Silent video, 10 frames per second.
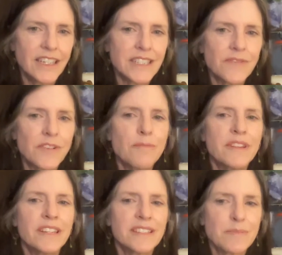It's from
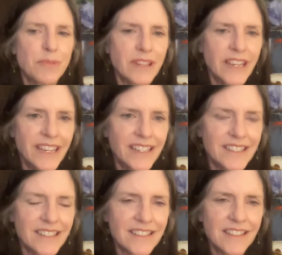this
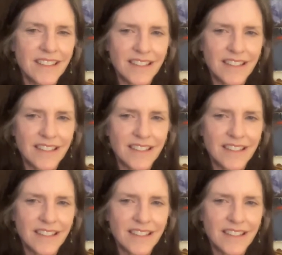place,